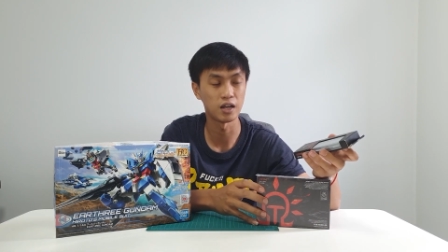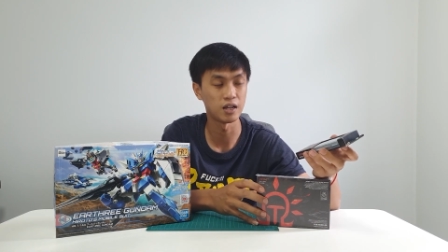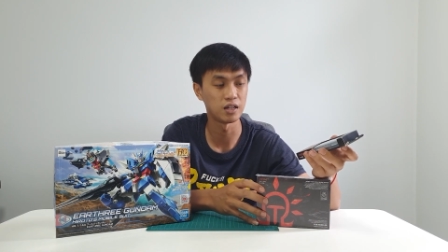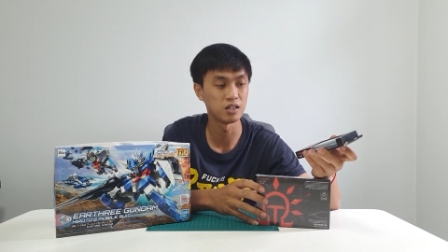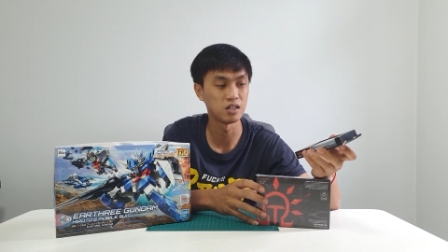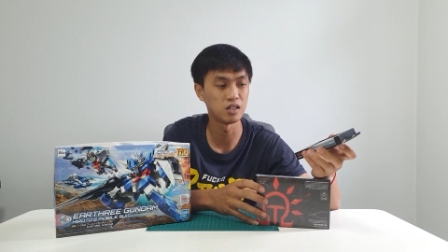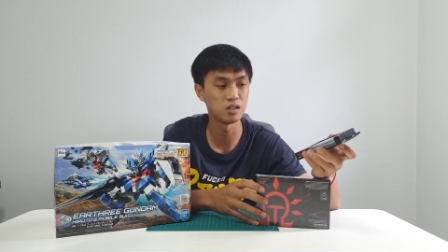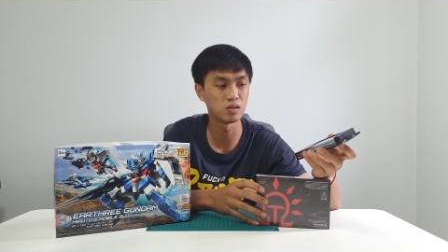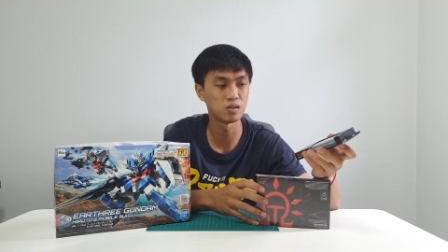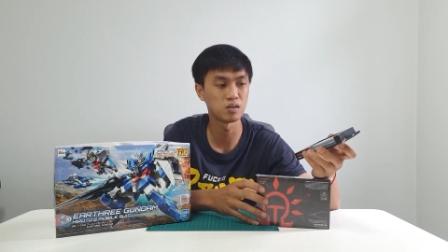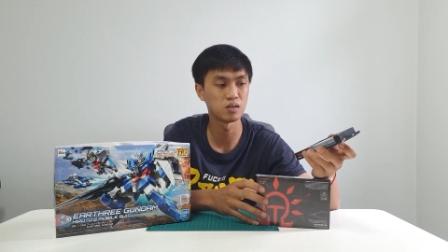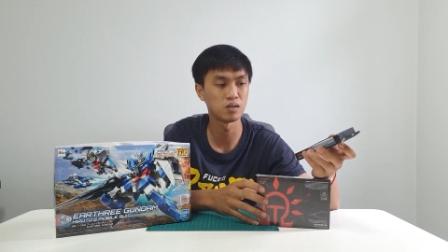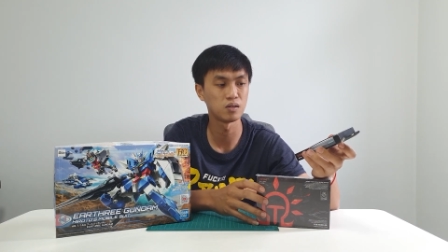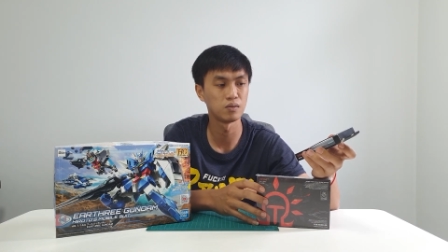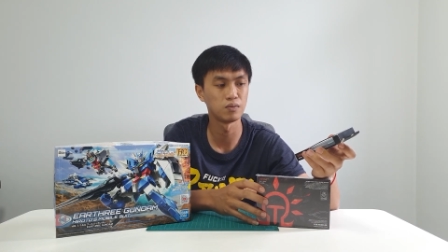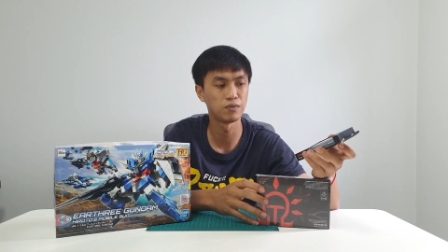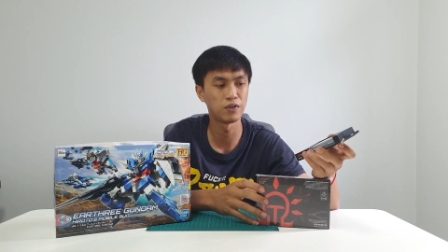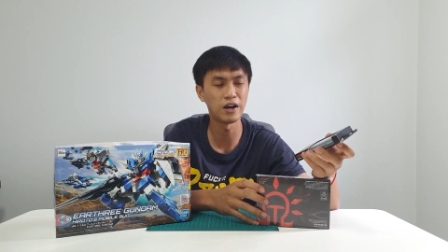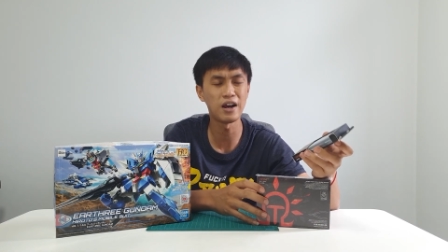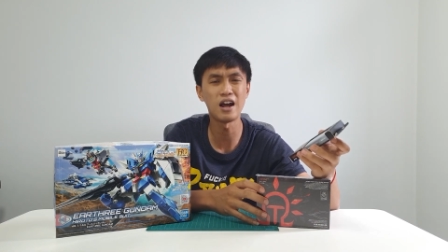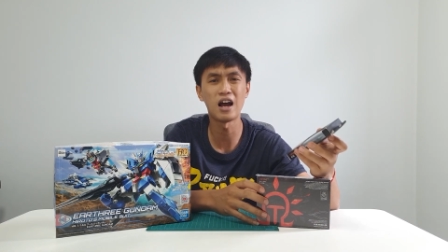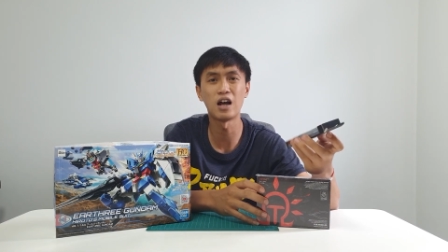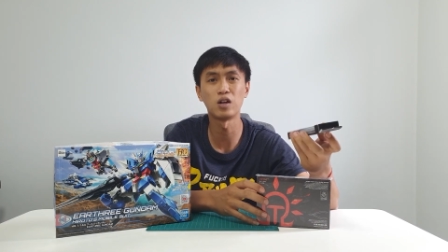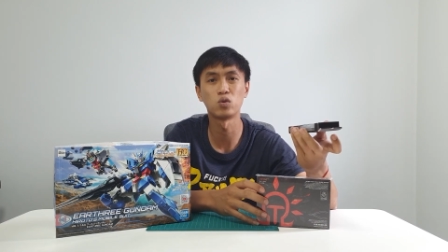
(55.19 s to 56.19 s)
and it's
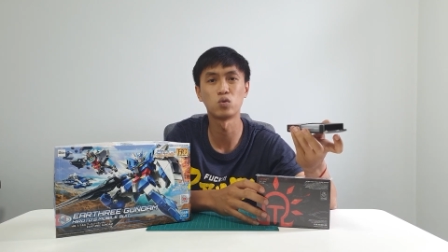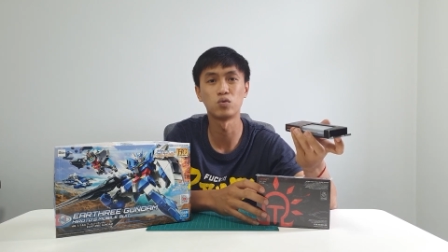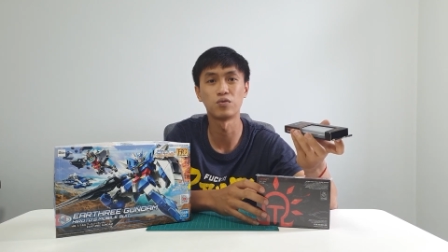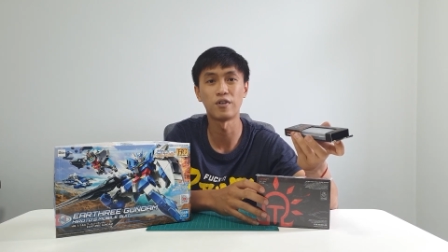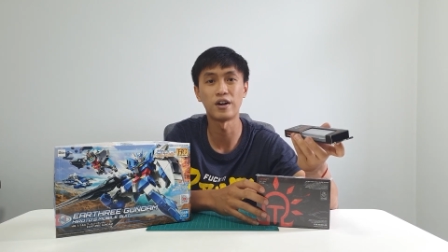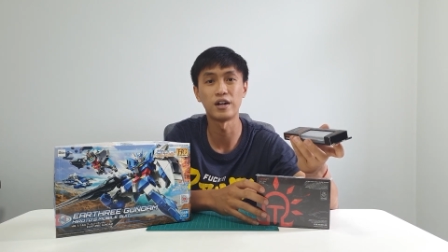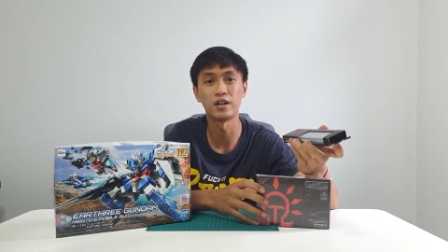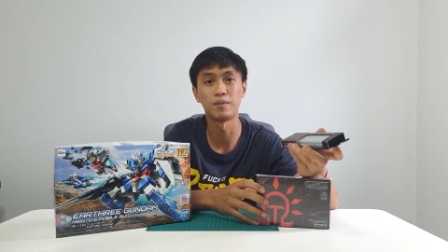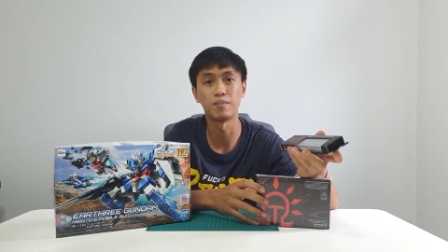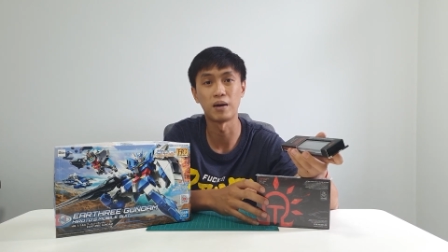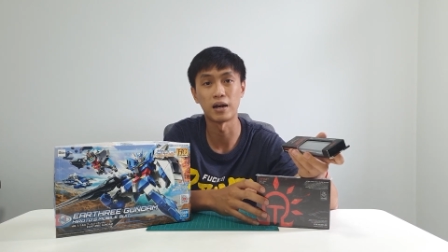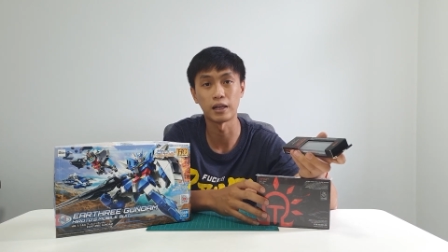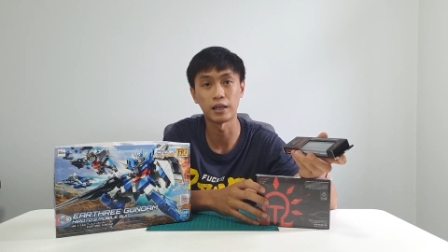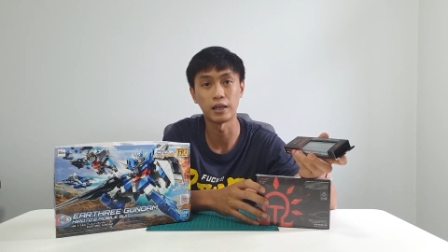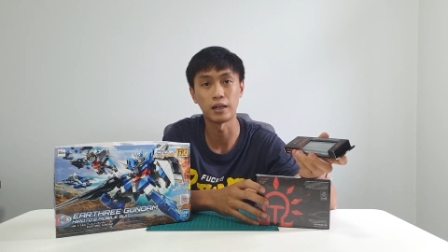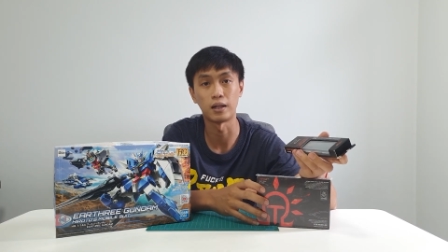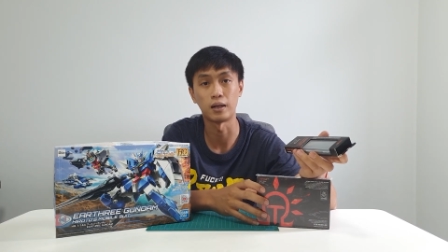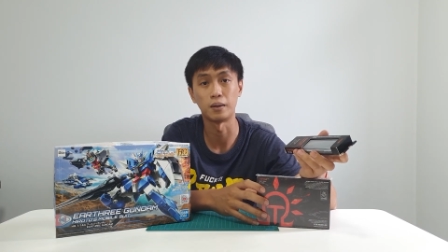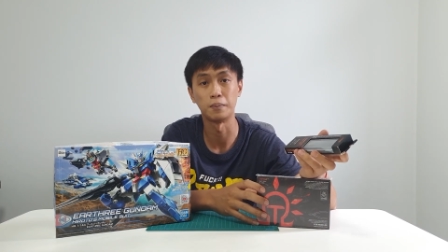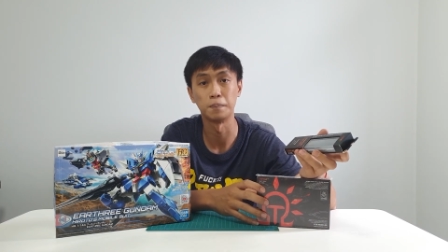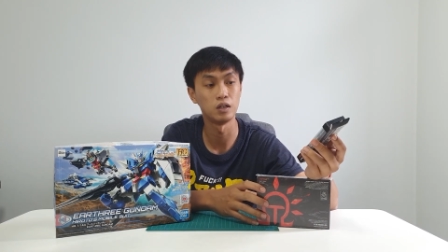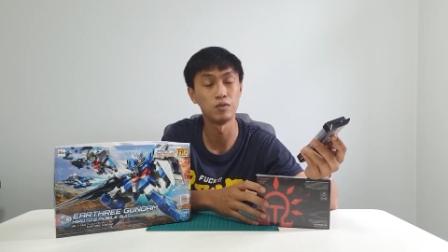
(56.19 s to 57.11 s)
very hard to find in the market.